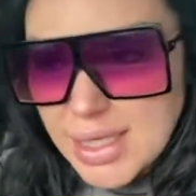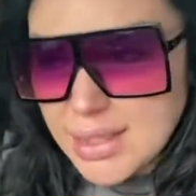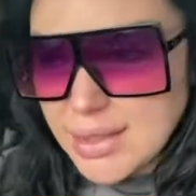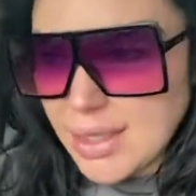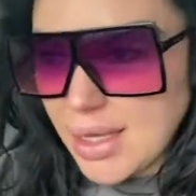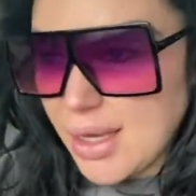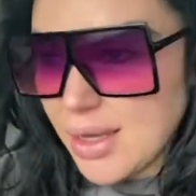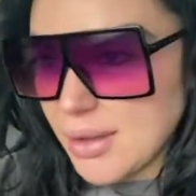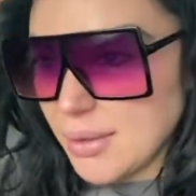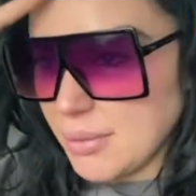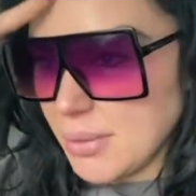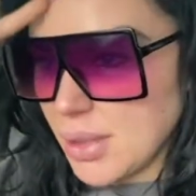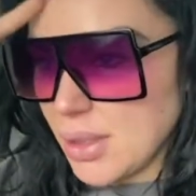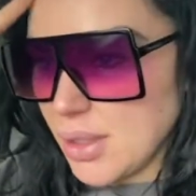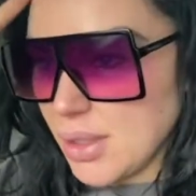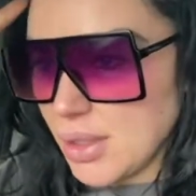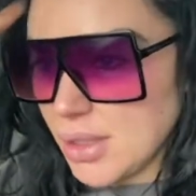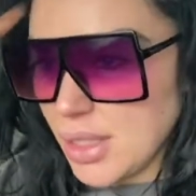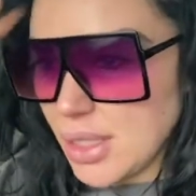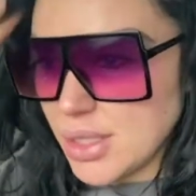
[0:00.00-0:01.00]
them
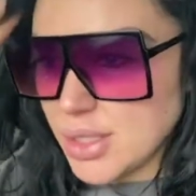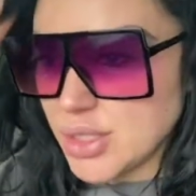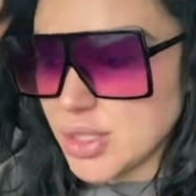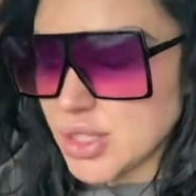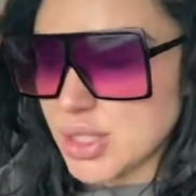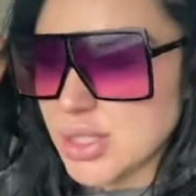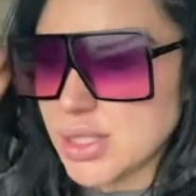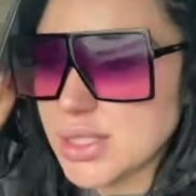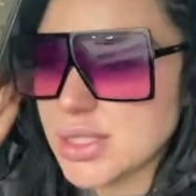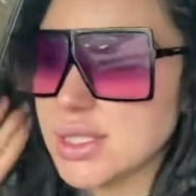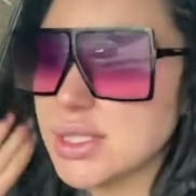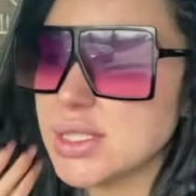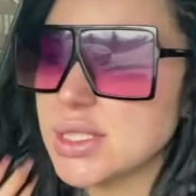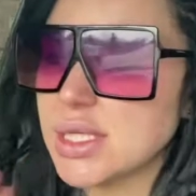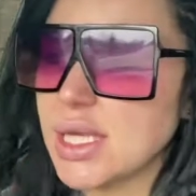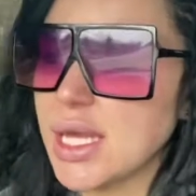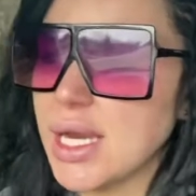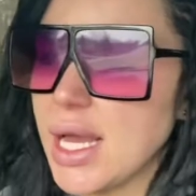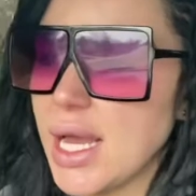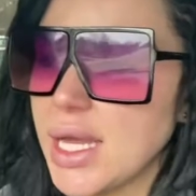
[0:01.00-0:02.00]
and
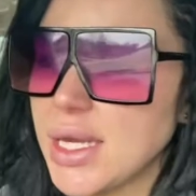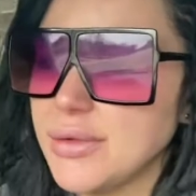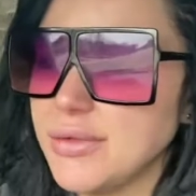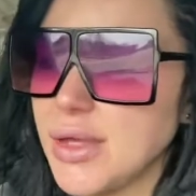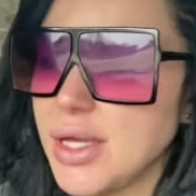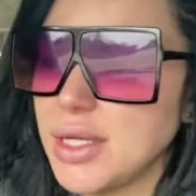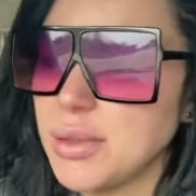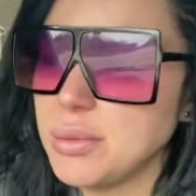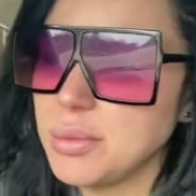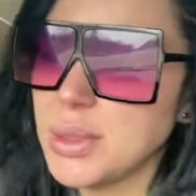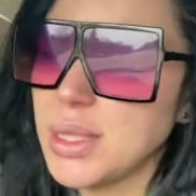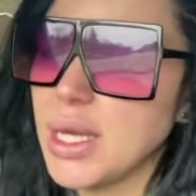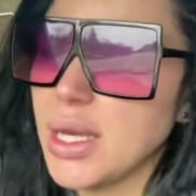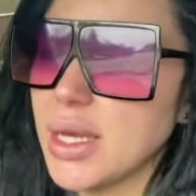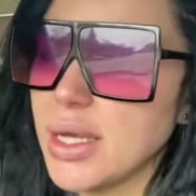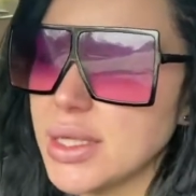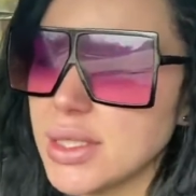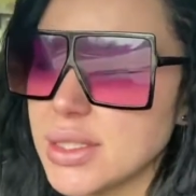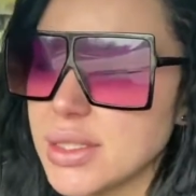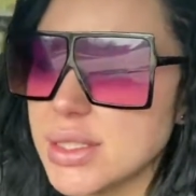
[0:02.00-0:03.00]
just get ahead of it
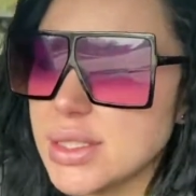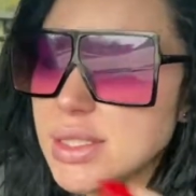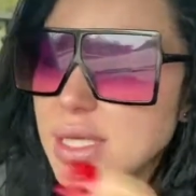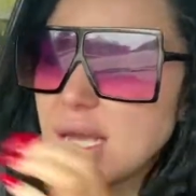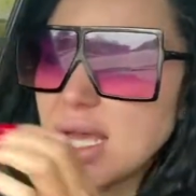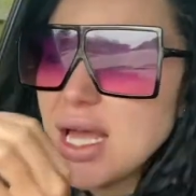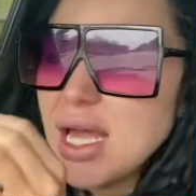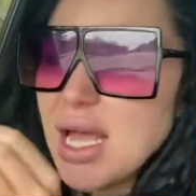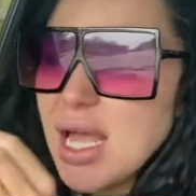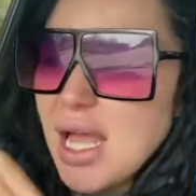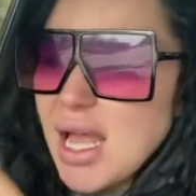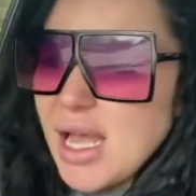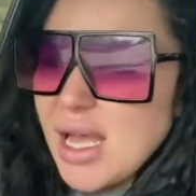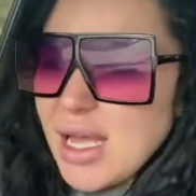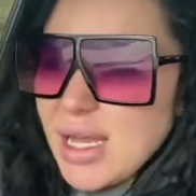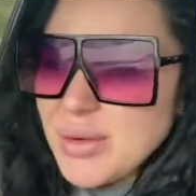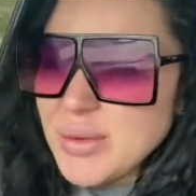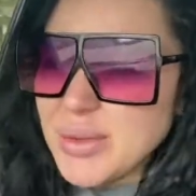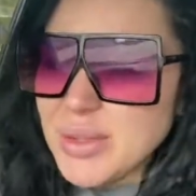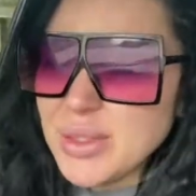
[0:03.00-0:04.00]
because I
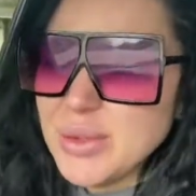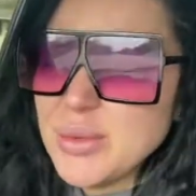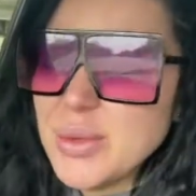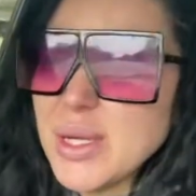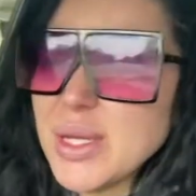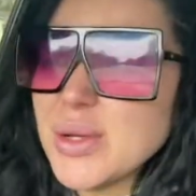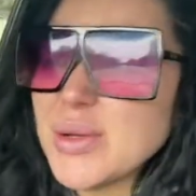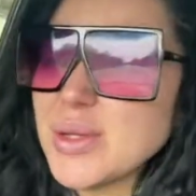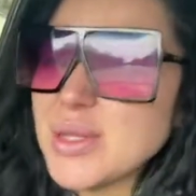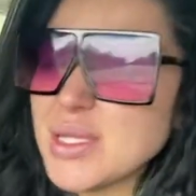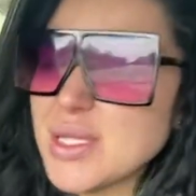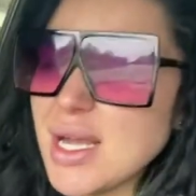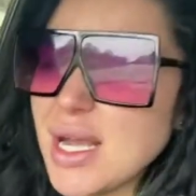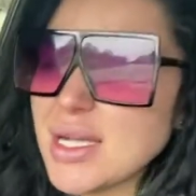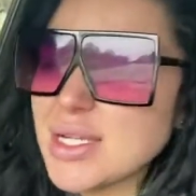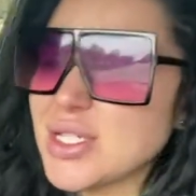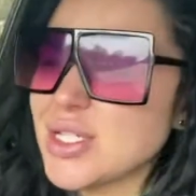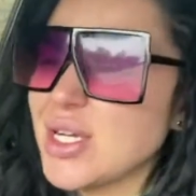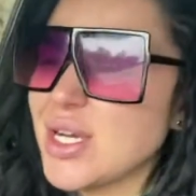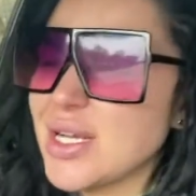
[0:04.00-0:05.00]
really don't want to go to the
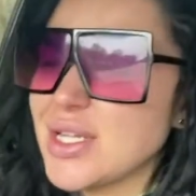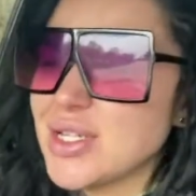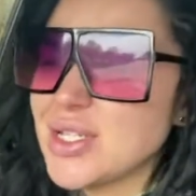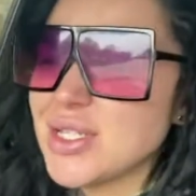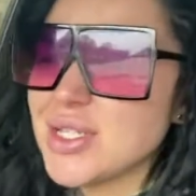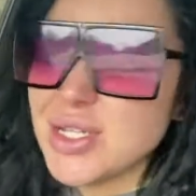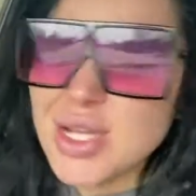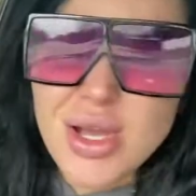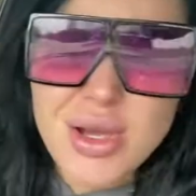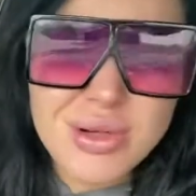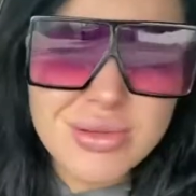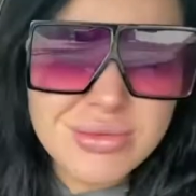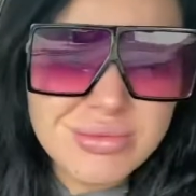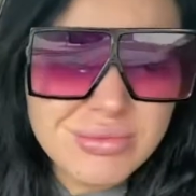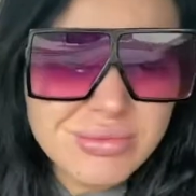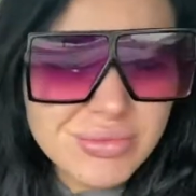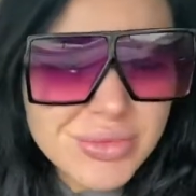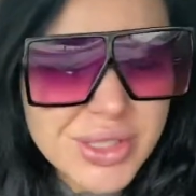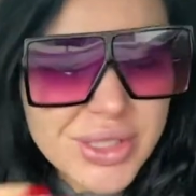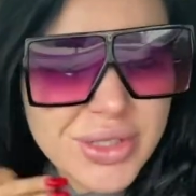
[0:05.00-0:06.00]
doctor. And I just know.
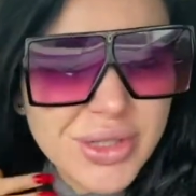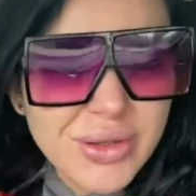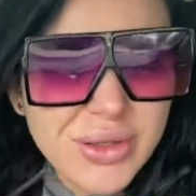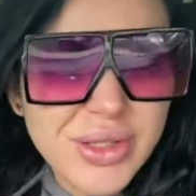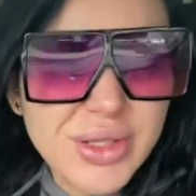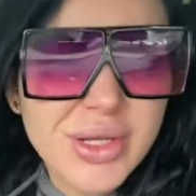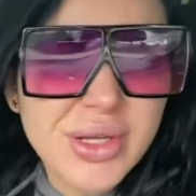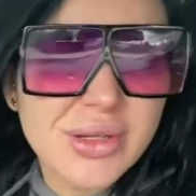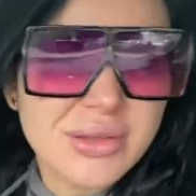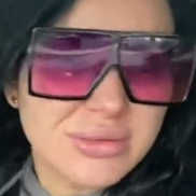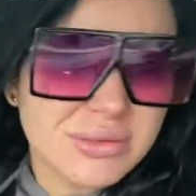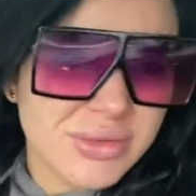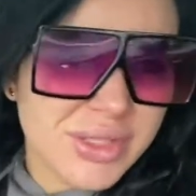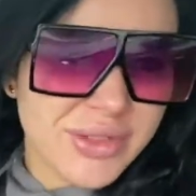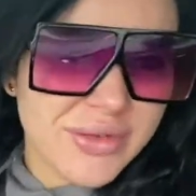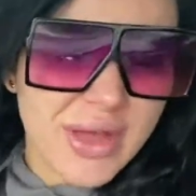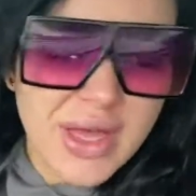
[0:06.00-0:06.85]
When you know, you know. When you've